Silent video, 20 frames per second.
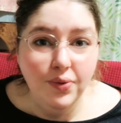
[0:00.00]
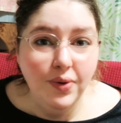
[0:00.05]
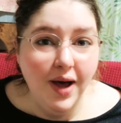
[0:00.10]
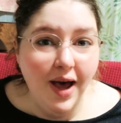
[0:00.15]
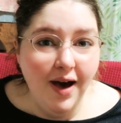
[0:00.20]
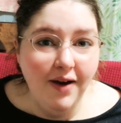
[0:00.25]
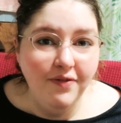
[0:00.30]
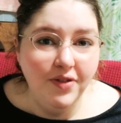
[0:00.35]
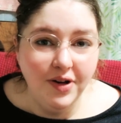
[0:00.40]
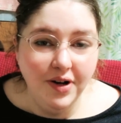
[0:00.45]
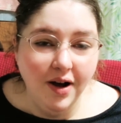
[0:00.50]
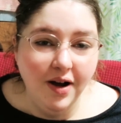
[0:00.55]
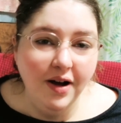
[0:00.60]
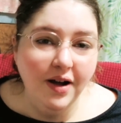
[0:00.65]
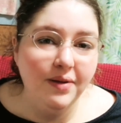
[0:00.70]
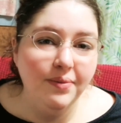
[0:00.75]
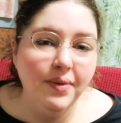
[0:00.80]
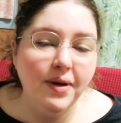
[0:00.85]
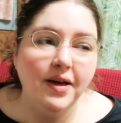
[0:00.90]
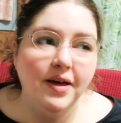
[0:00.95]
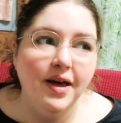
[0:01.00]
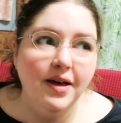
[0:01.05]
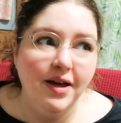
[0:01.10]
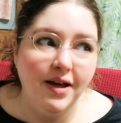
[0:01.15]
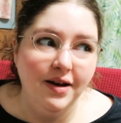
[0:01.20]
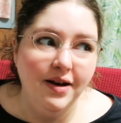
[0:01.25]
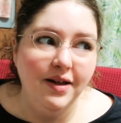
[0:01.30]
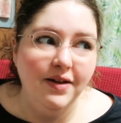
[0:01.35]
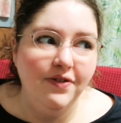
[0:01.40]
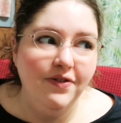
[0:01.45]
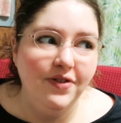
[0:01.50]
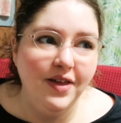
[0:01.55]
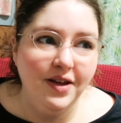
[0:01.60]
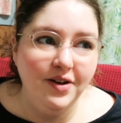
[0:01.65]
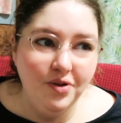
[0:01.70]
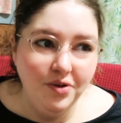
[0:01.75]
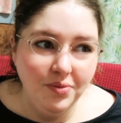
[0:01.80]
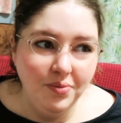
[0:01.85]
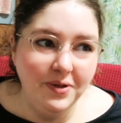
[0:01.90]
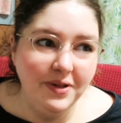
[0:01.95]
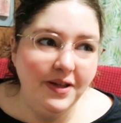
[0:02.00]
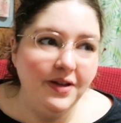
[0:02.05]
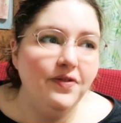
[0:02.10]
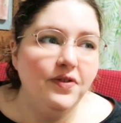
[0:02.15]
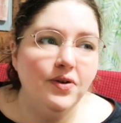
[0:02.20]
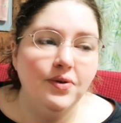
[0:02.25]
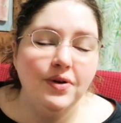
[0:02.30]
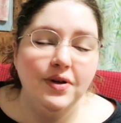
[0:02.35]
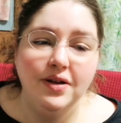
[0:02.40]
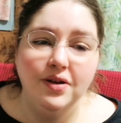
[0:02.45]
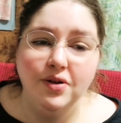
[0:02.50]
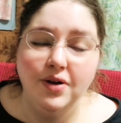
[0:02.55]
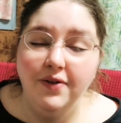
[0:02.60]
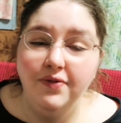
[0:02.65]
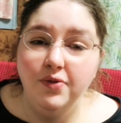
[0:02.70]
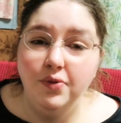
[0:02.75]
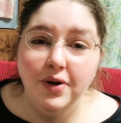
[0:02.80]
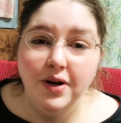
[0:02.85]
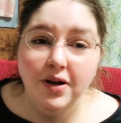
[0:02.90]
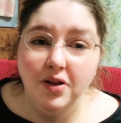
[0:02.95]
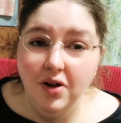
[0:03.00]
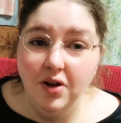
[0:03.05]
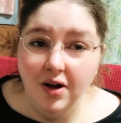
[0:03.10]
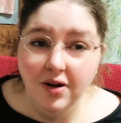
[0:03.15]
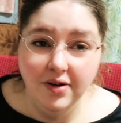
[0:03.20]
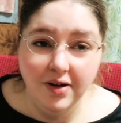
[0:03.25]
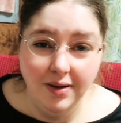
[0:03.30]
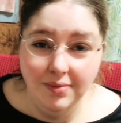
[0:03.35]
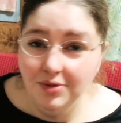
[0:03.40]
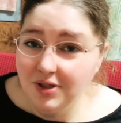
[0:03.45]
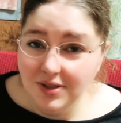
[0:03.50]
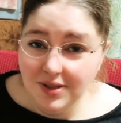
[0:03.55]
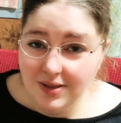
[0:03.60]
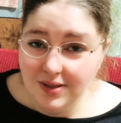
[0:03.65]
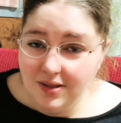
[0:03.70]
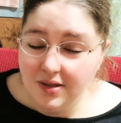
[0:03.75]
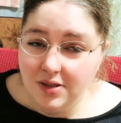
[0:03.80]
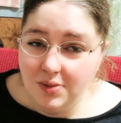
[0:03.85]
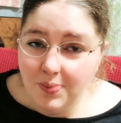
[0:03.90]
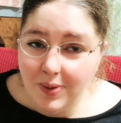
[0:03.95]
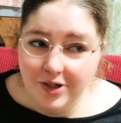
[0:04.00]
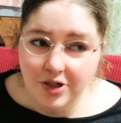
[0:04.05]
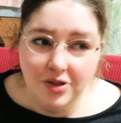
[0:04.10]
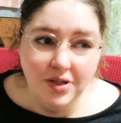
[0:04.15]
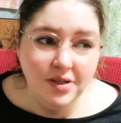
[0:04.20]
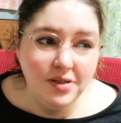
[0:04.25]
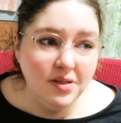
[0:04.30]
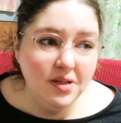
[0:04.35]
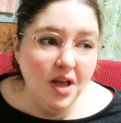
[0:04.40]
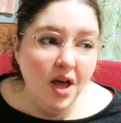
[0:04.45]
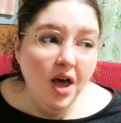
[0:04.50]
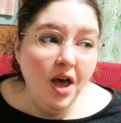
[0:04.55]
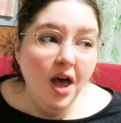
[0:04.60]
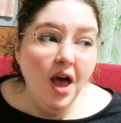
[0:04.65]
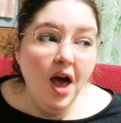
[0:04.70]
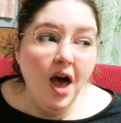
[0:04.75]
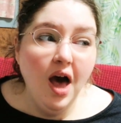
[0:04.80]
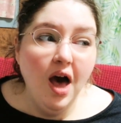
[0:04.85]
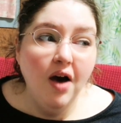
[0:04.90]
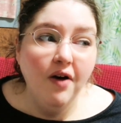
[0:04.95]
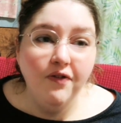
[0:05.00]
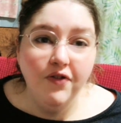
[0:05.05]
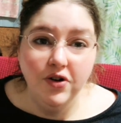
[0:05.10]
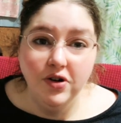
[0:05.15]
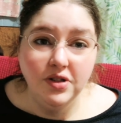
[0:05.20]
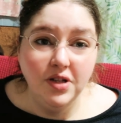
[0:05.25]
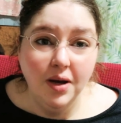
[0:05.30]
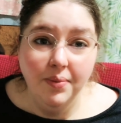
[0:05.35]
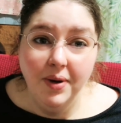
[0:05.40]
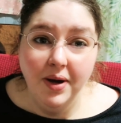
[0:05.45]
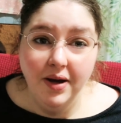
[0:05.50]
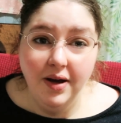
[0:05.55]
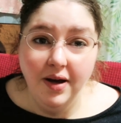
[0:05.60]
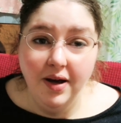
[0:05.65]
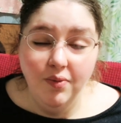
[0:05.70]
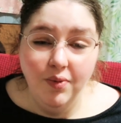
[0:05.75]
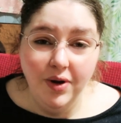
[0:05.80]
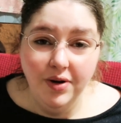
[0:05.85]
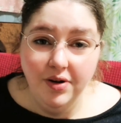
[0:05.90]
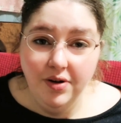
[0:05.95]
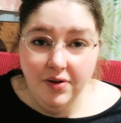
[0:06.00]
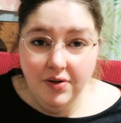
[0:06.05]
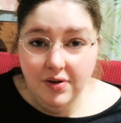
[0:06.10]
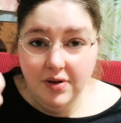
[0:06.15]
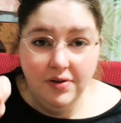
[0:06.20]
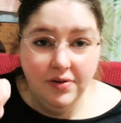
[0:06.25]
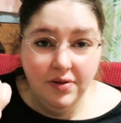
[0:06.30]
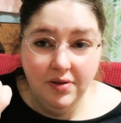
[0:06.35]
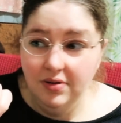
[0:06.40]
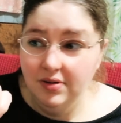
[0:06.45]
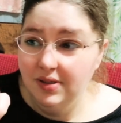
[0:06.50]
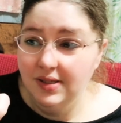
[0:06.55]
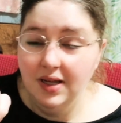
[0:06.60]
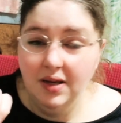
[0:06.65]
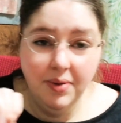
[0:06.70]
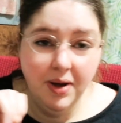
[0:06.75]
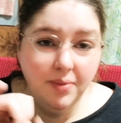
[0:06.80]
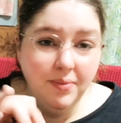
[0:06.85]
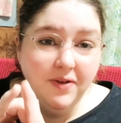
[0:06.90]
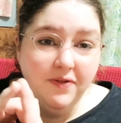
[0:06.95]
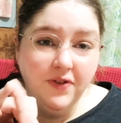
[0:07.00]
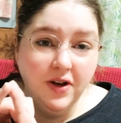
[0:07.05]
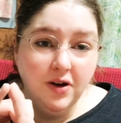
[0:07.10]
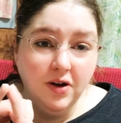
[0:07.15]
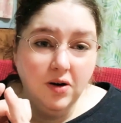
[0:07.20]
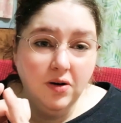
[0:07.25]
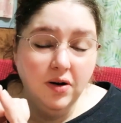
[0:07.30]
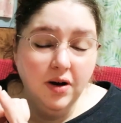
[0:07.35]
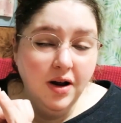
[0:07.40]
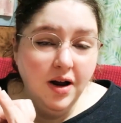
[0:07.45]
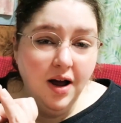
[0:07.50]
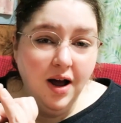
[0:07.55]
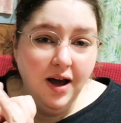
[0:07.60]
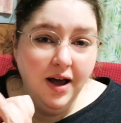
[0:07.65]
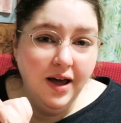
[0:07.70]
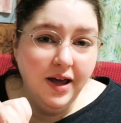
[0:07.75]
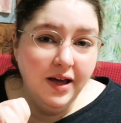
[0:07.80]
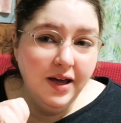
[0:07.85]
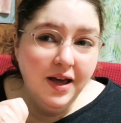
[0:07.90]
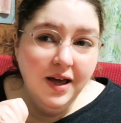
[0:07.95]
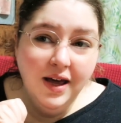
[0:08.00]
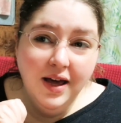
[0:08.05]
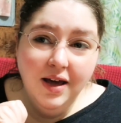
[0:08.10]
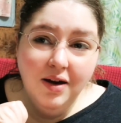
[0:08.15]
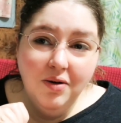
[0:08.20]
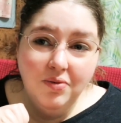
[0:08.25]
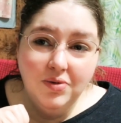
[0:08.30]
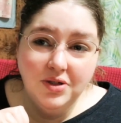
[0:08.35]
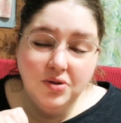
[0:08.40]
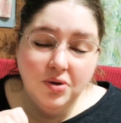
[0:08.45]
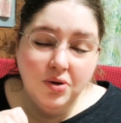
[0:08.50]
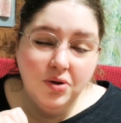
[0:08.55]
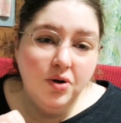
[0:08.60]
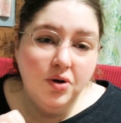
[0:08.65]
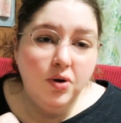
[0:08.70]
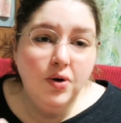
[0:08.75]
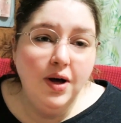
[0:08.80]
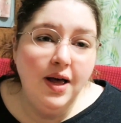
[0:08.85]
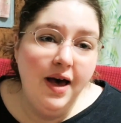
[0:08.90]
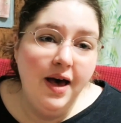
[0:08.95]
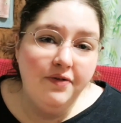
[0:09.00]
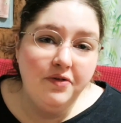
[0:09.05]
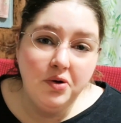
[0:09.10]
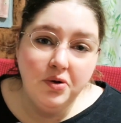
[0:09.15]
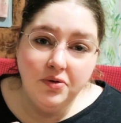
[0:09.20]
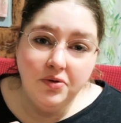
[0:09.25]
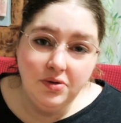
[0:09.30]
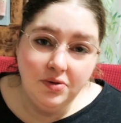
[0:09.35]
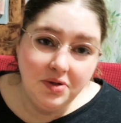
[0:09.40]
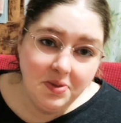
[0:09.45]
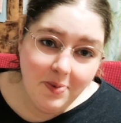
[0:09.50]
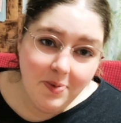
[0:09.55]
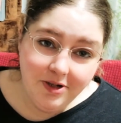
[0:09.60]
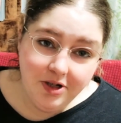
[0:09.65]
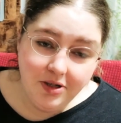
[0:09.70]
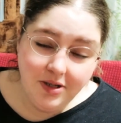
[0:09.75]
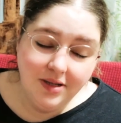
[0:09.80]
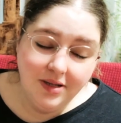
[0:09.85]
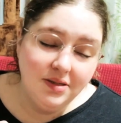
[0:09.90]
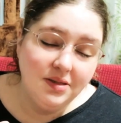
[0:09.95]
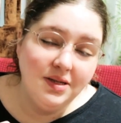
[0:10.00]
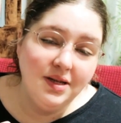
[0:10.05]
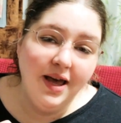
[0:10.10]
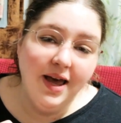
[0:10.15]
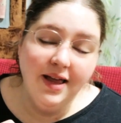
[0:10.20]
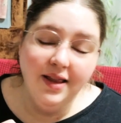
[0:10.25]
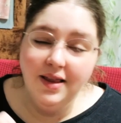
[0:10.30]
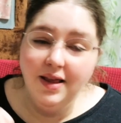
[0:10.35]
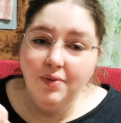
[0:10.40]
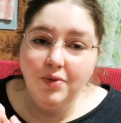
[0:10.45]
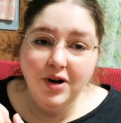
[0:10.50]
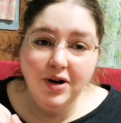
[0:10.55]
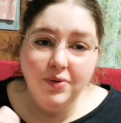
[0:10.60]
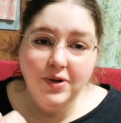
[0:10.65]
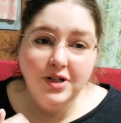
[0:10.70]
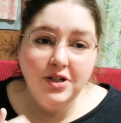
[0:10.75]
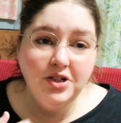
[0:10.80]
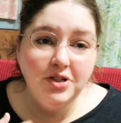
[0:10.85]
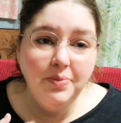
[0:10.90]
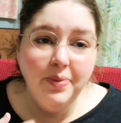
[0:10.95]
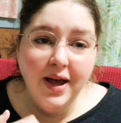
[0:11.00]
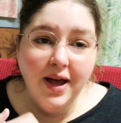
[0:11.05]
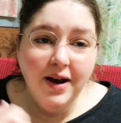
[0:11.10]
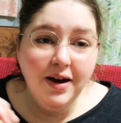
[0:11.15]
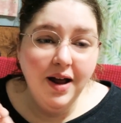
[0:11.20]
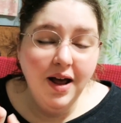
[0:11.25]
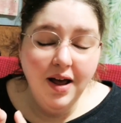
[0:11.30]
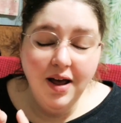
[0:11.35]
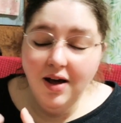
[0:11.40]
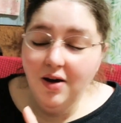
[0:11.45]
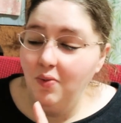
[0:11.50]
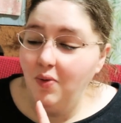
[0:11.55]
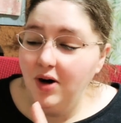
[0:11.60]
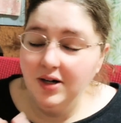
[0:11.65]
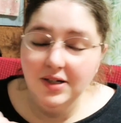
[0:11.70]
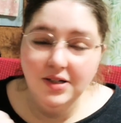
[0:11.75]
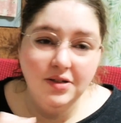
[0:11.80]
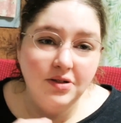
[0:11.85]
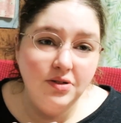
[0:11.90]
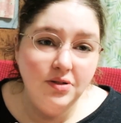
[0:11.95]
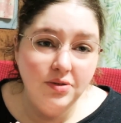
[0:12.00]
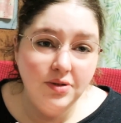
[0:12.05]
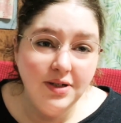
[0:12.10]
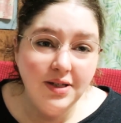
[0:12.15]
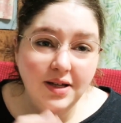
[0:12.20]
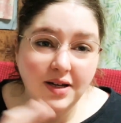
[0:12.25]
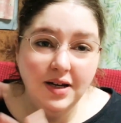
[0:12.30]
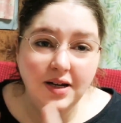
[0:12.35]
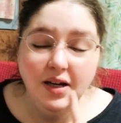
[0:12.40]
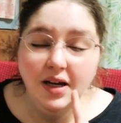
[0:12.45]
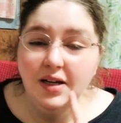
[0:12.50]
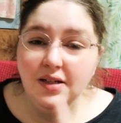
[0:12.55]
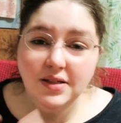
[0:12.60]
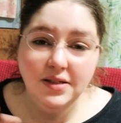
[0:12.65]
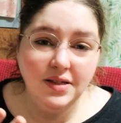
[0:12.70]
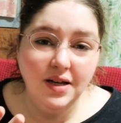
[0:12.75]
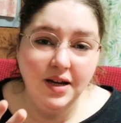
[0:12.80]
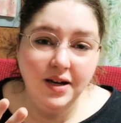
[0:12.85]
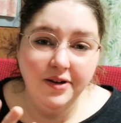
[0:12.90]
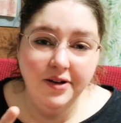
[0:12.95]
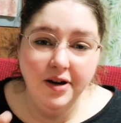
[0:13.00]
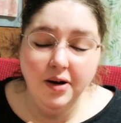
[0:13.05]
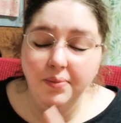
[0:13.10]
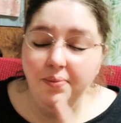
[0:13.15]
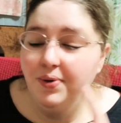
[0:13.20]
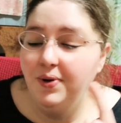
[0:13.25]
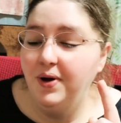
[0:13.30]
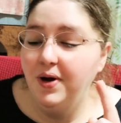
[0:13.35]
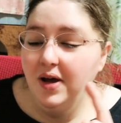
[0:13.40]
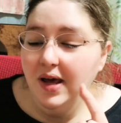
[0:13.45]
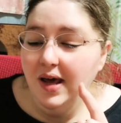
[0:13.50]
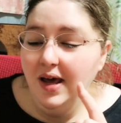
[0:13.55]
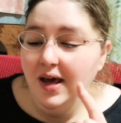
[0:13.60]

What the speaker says: you half the time, and if they do believe you, you'll have to wait a long time just to see a specialist. First time I went to see about my finger, I was told, oh, I'll have to go to a specialist. And then when I went to Japan, walked into a clinic, signed up,